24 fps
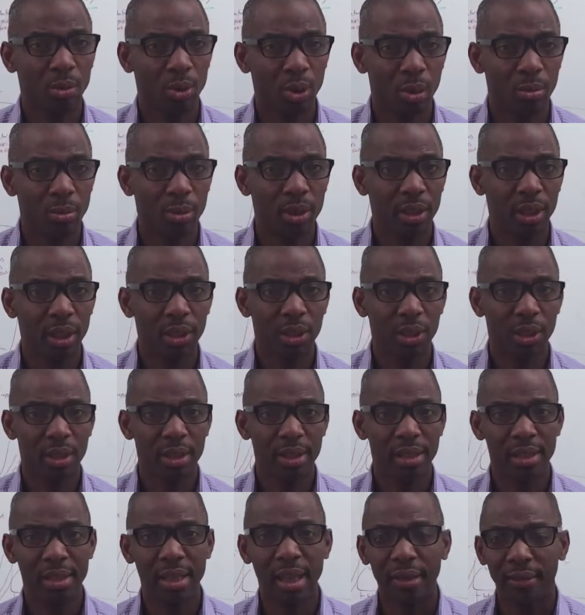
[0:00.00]
communication
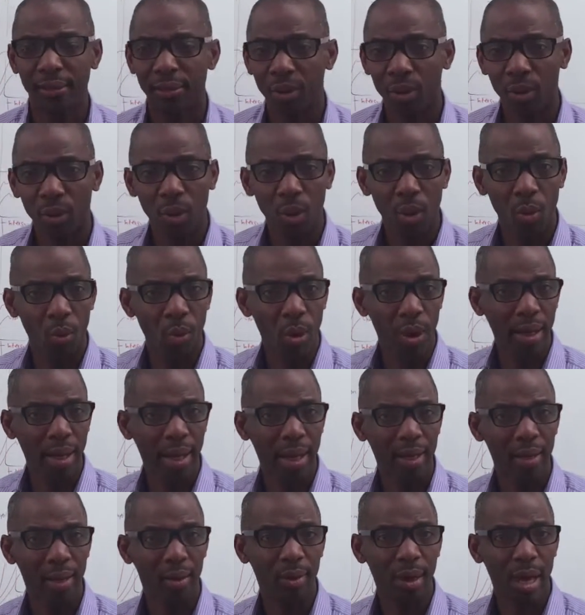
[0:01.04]
itself or what
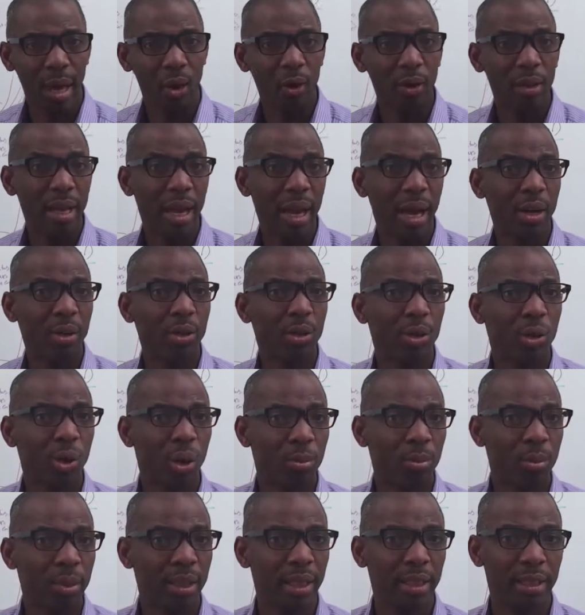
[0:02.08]
kind on how you
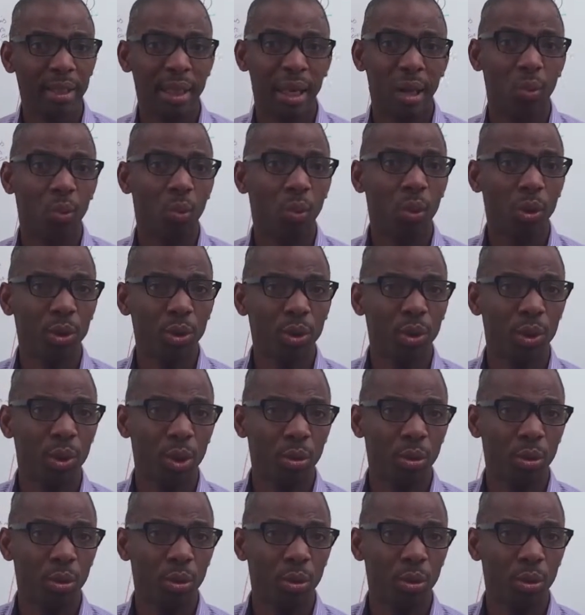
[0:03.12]
communicate and what you